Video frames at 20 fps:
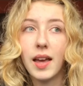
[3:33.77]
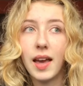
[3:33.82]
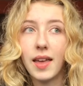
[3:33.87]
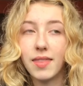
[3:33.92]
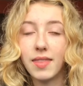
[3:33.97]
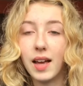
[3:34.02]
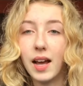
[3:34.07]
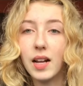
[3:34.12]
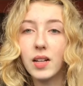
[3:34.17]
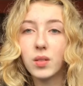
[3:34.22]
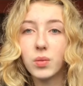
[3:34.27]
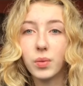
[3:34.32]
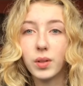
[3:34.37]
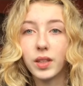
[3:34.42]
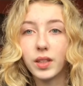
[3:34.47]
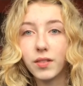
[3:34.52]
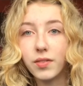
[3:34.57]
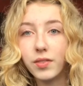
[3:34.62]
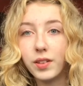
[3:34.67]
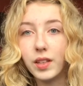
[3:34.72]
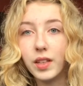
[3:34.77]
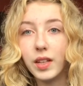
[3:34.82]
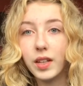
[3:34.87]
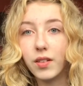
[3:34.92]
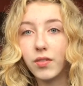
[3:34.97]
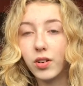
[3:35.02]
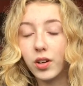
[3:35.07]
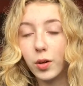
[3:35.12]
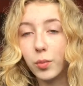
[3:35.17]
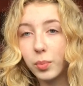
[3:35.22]
And that's what the feeling
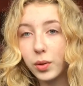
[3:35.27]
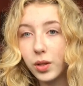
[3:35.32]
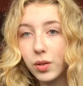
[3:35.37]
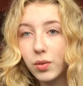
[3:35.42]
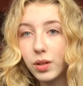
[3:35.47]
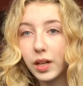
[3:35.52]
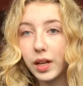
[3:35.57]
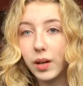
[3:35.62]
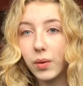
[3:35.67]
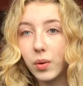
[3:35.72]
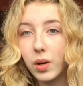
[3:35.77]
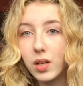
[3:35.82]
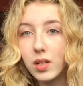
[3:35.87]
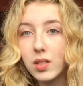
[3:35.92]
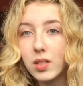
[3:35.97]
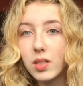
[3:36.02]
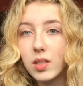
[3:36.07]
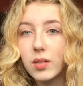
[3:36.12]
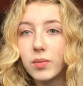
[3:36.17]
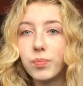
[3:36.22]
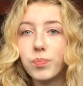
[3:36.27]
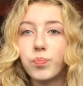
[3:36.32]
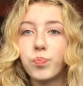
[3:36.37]
of her puking was.